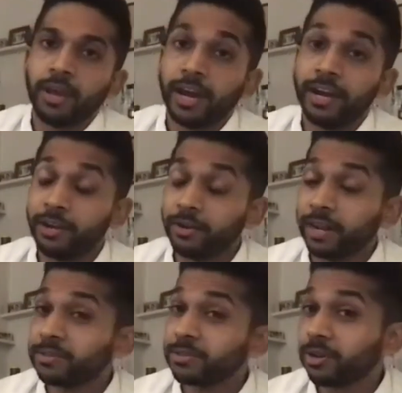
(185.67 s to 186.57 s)
I didn't know that I
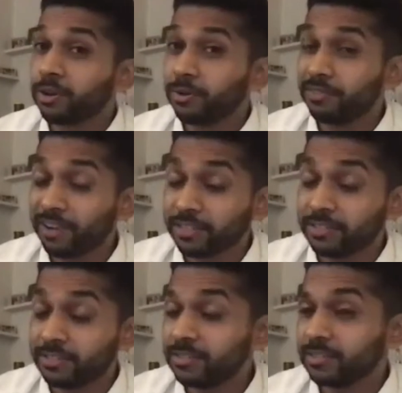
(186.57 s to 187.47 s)
was going to go in infectious
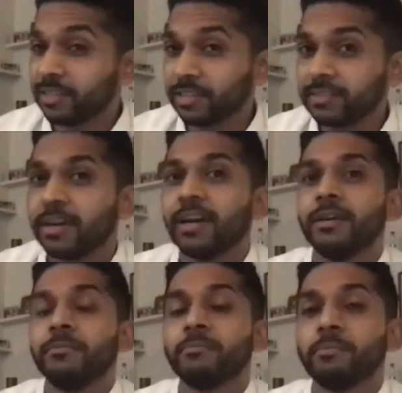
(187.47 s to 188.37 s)
diseases at the time,